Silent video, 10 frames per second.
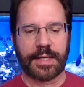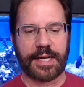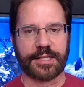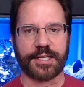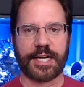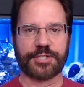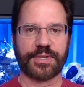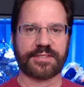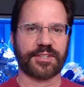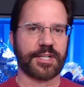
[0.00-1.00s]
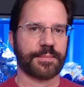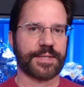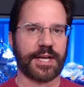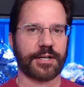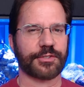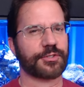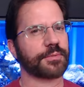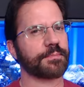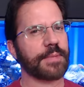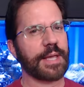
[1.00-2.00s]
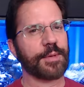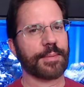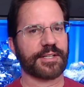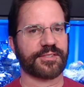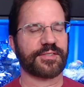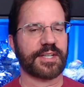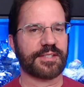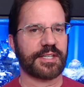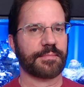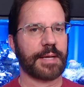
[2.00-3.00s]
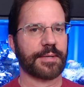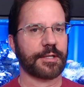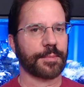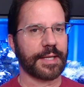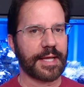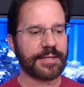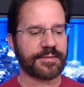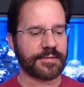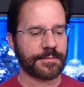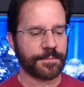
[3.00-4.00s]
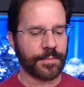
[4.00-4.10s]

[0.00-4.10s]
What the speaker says: And the nitrates had come down to maybe about 60, maybe a little bit less.